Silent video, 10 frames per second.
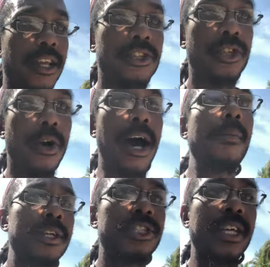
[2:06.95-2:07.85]
So how
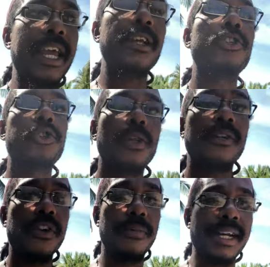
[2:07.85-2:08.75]
much in control
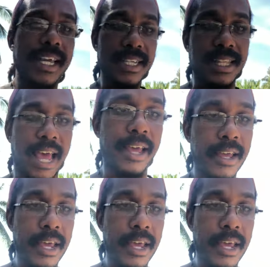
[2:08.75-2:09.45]
of your money is that?